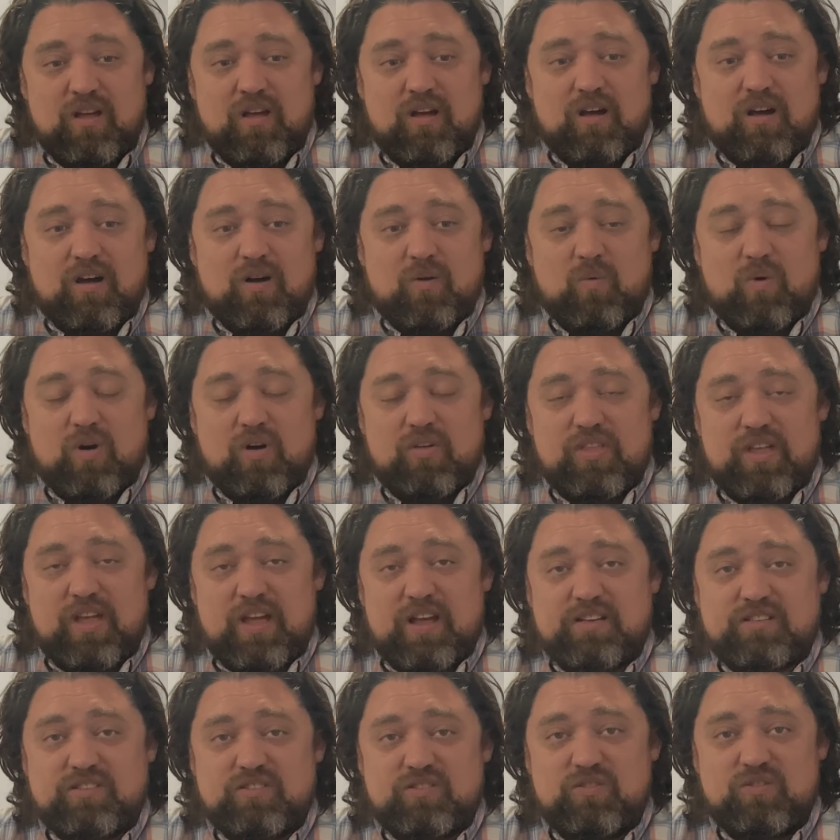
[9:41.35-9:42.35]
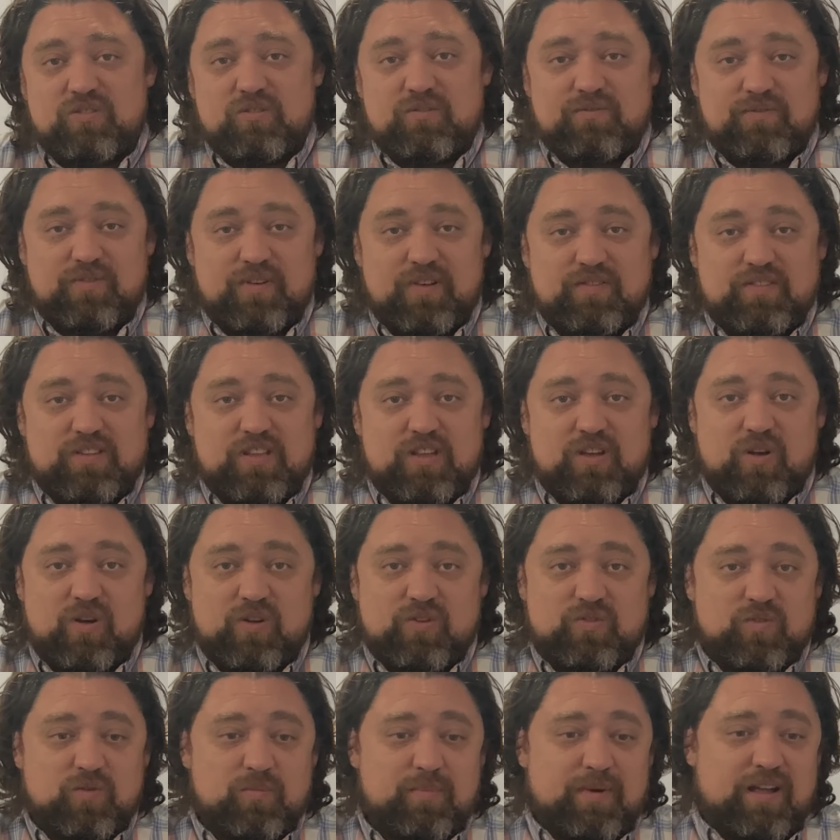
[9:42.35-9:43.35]
While the X250
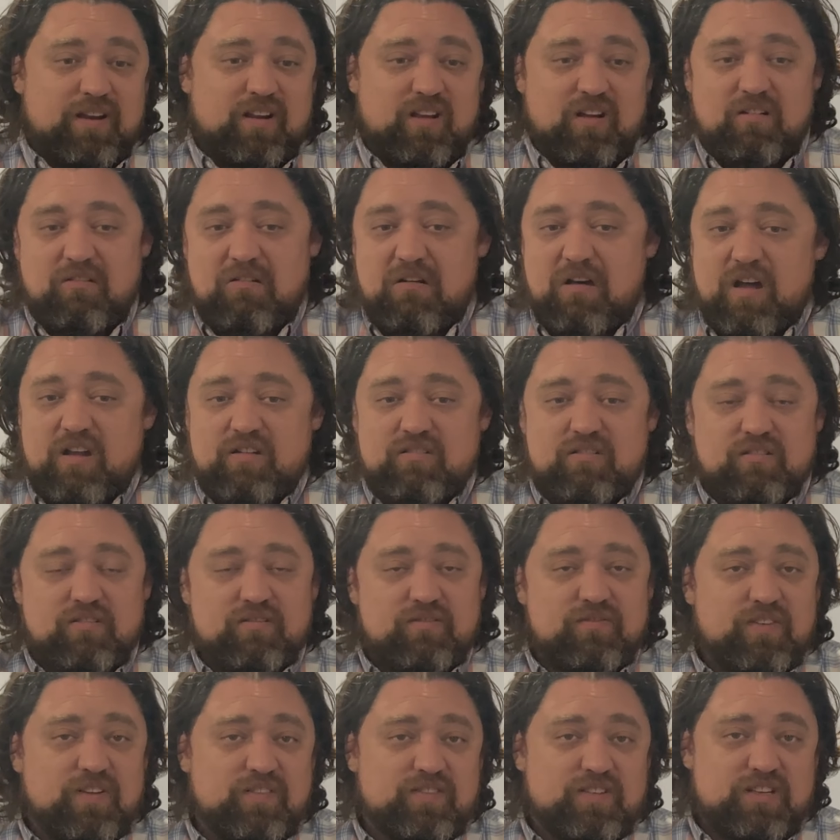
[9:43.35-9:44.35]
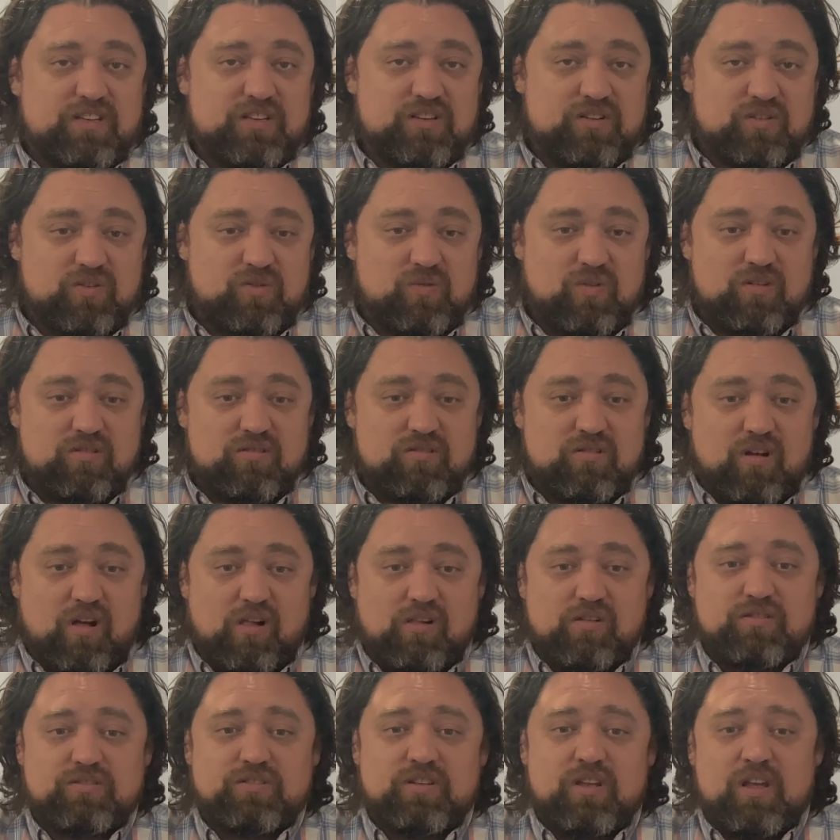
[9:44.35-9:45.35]
goes for about $150 to
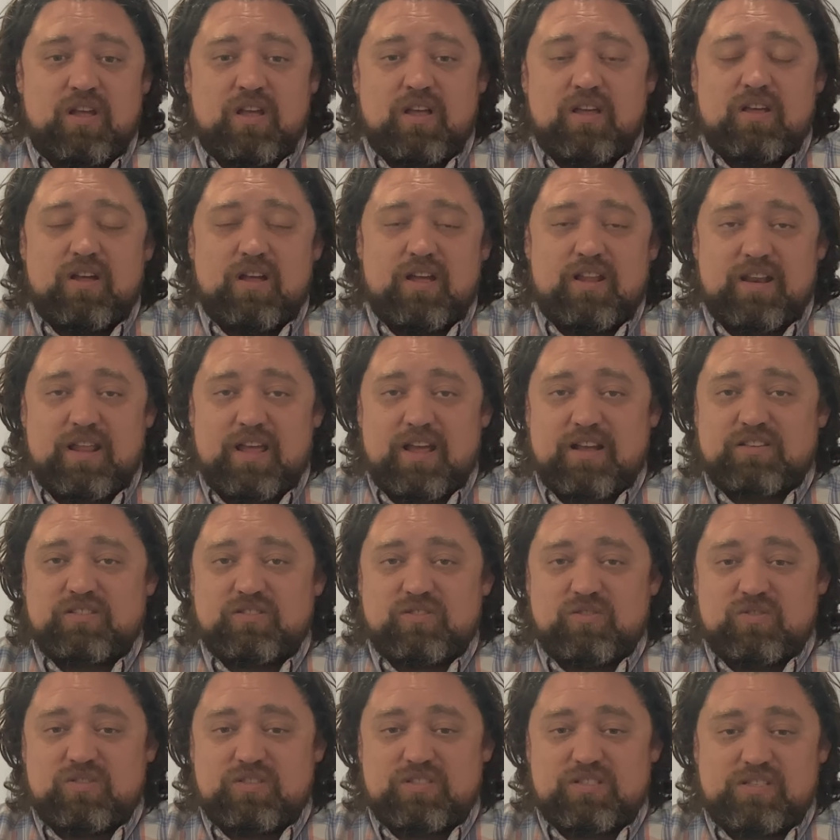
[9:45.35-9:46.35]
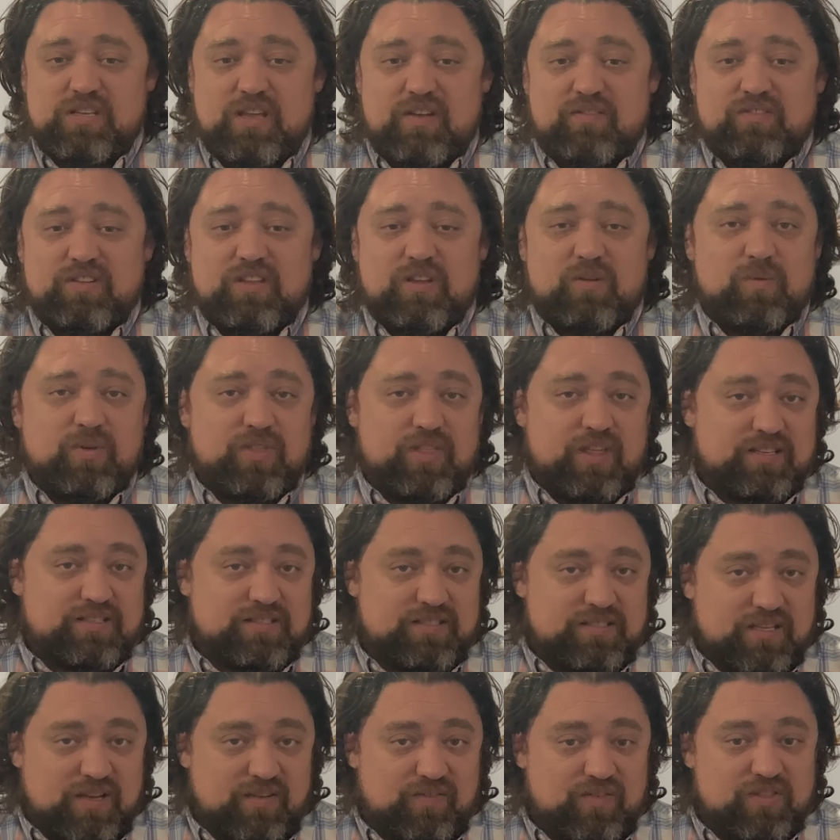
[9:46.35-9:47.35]
$200, an X270 with a
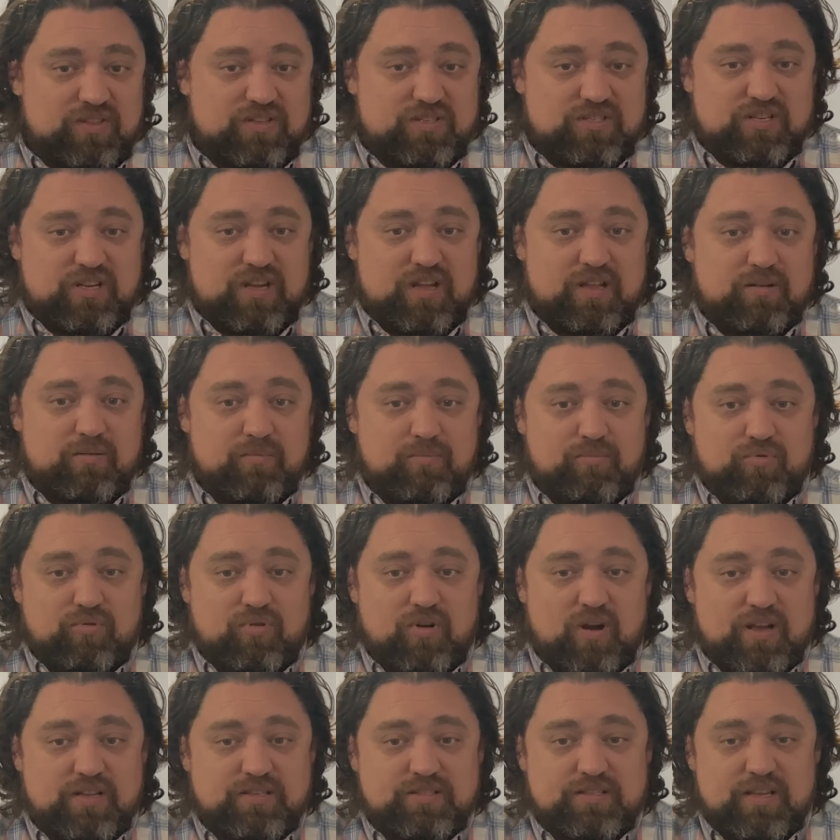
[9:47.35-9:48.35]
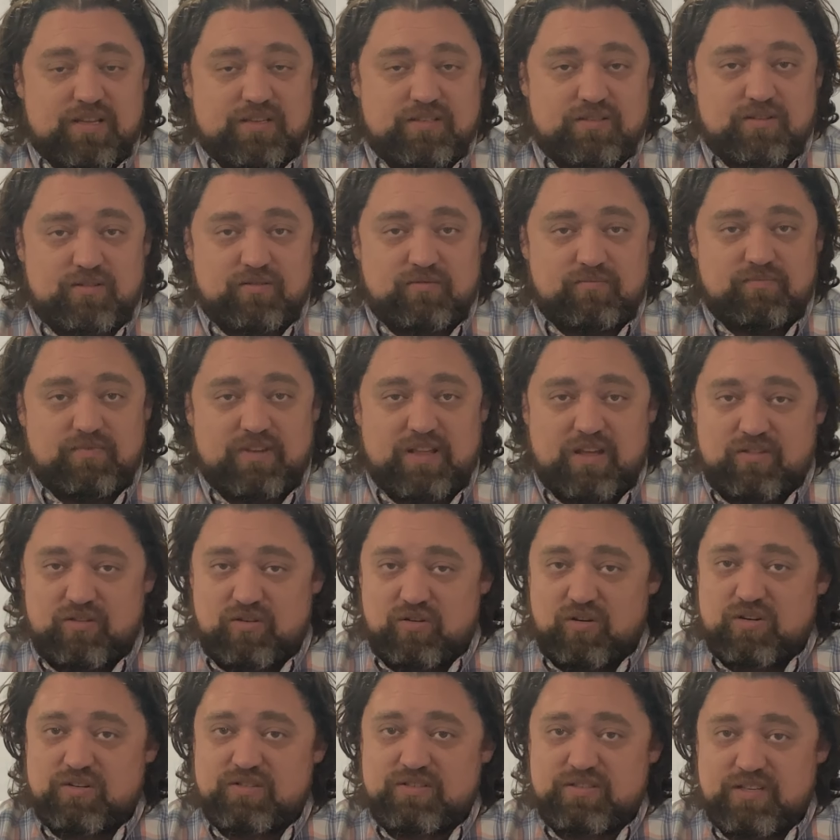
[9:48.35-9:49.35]
7th gen processor. Now,
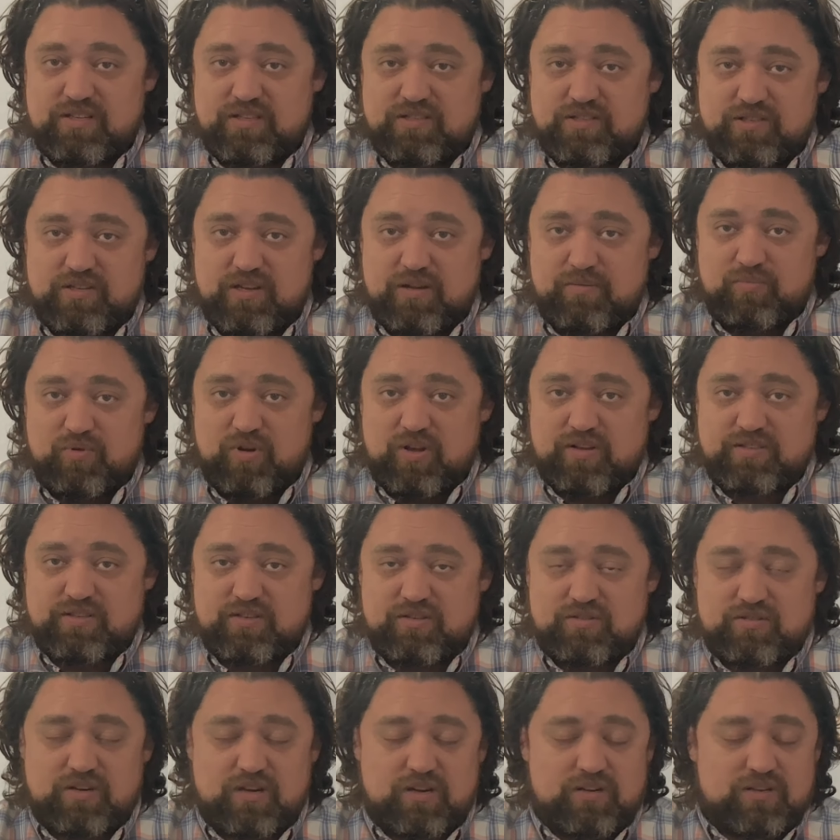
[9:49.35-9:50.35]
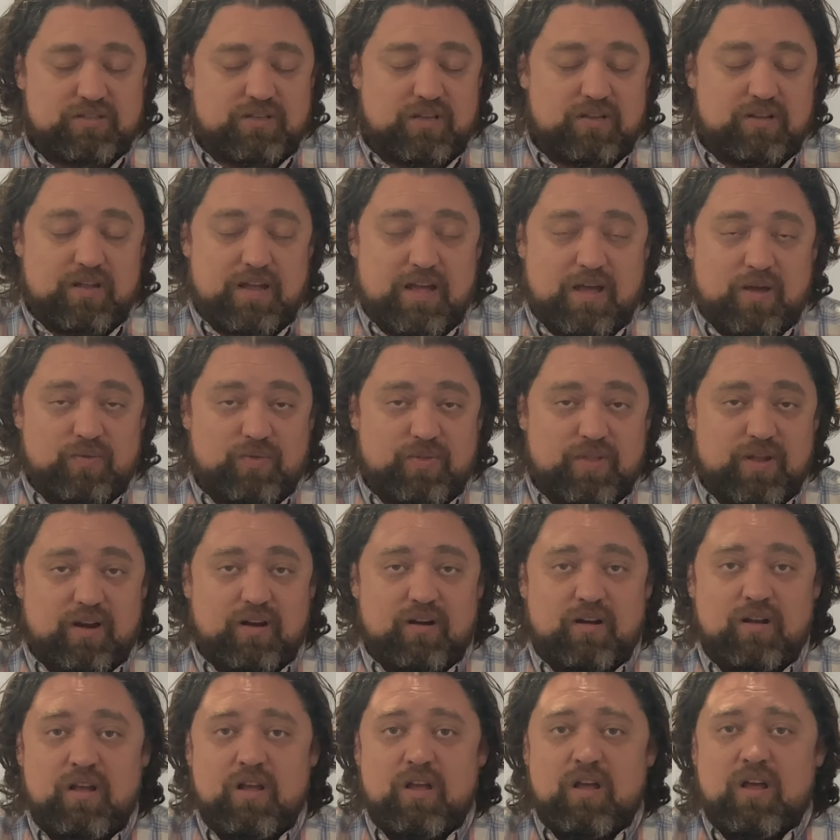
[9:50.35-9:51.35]
there are 6th gen processors out
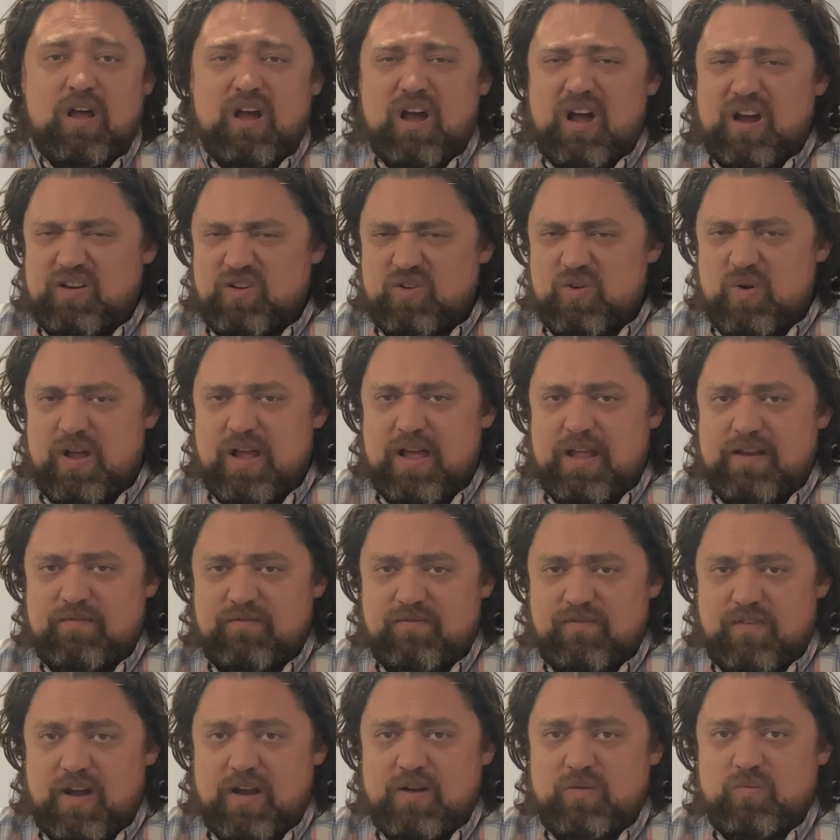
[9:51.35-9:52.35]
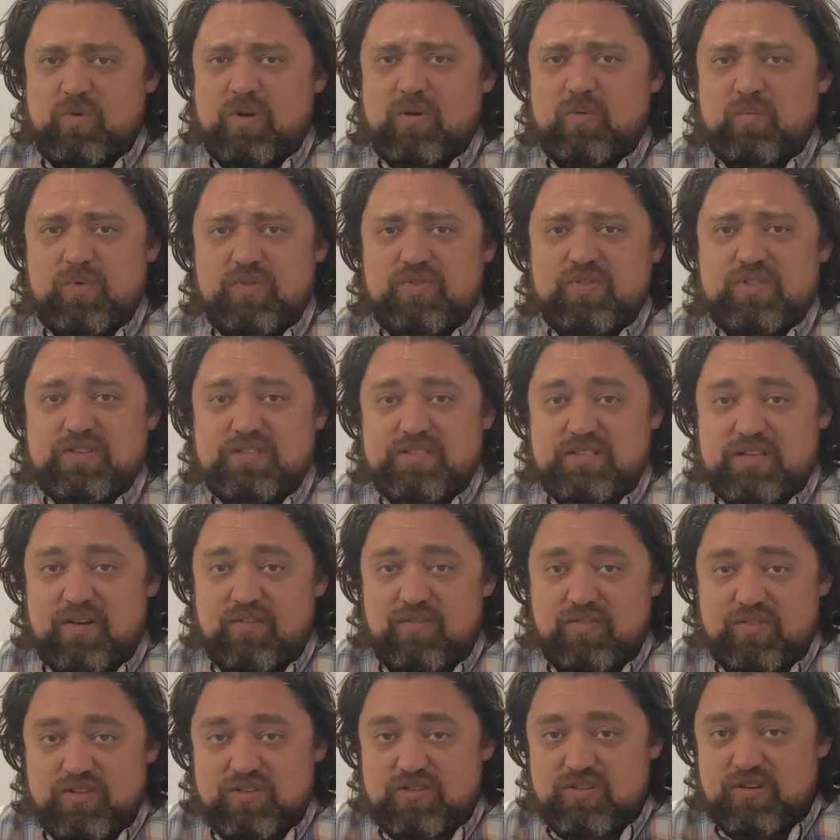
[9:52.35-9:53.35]
there. I'd go ahead and find one with the
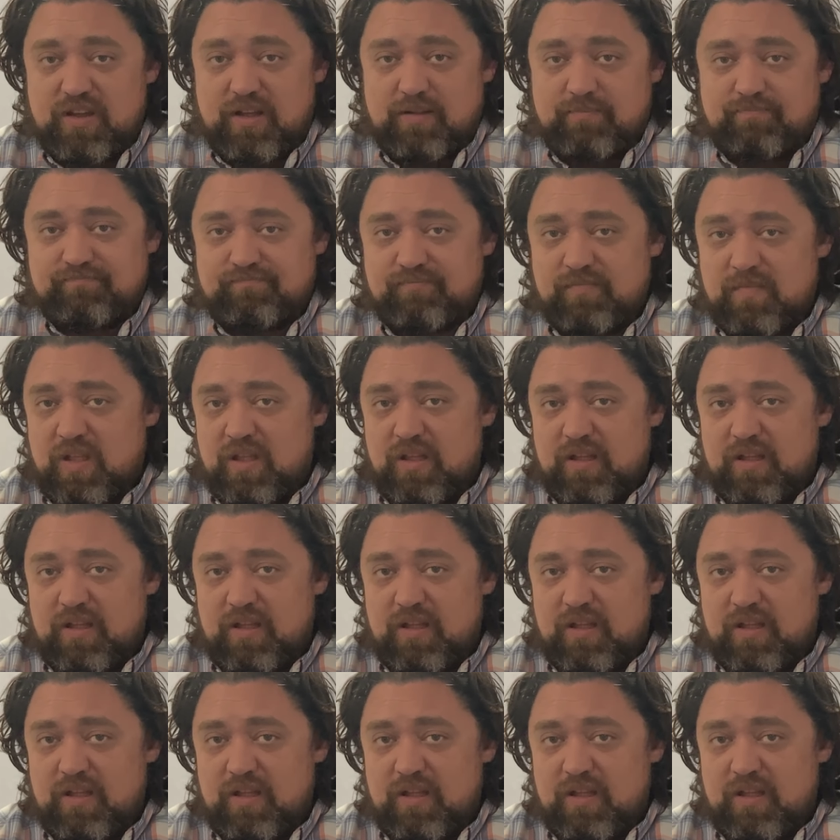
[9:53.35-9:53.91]
7th gen.